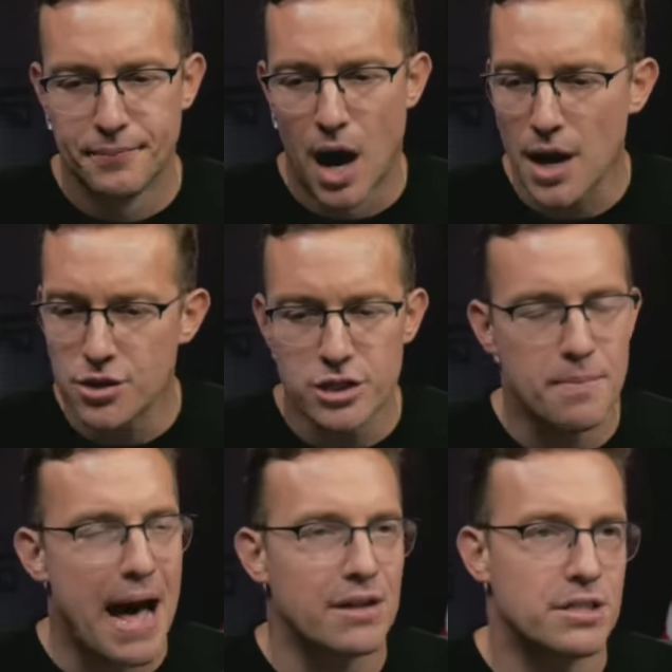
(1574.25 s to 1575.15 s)
hundreds
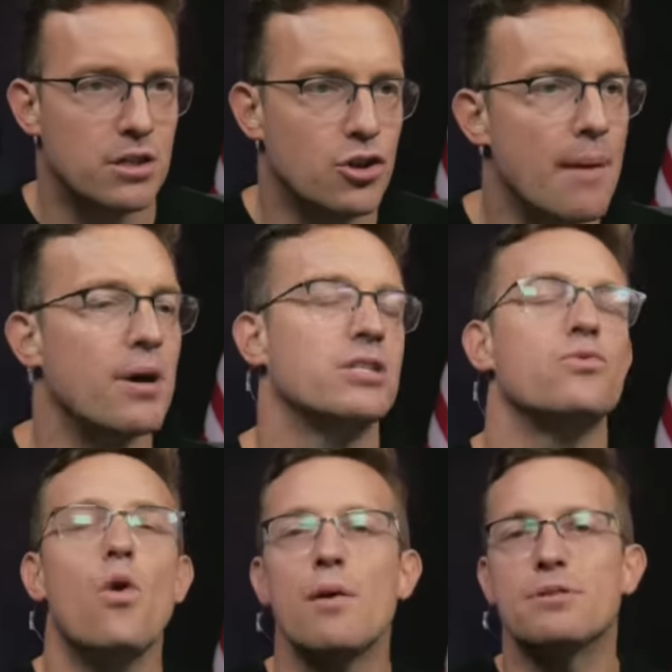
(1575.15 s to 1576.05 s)
of ballots in the drop boxes.
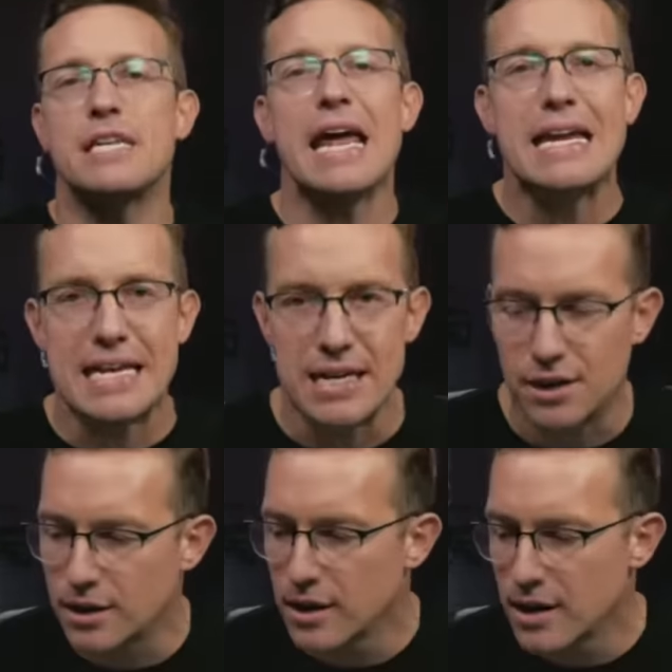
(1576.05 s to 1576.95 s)
And what I'm saying
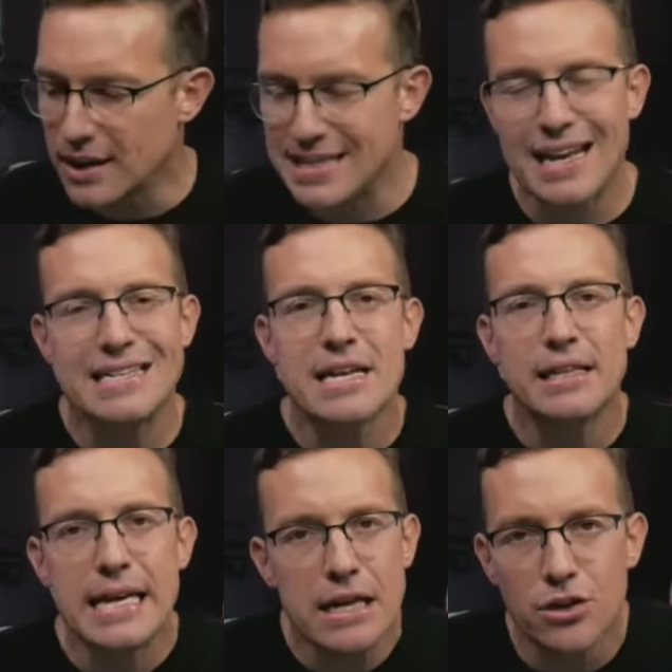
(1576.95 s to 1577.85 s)
here is that it's
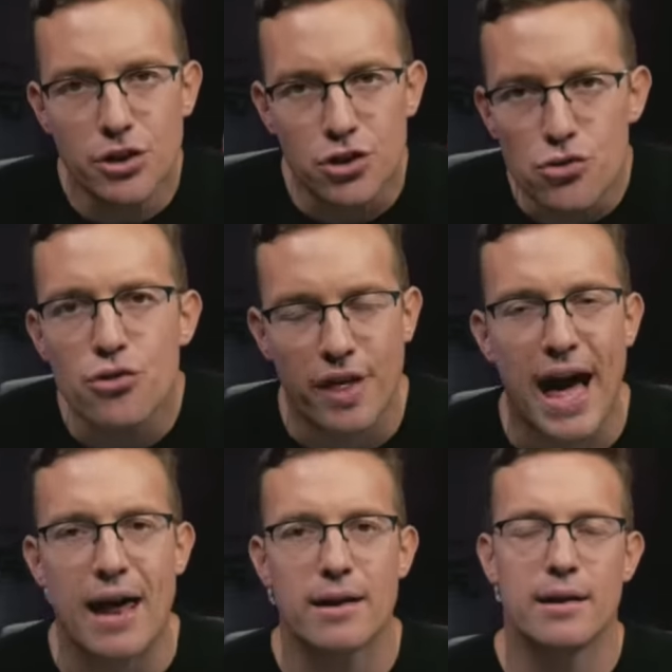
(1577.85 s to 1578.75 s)
illegal to do that.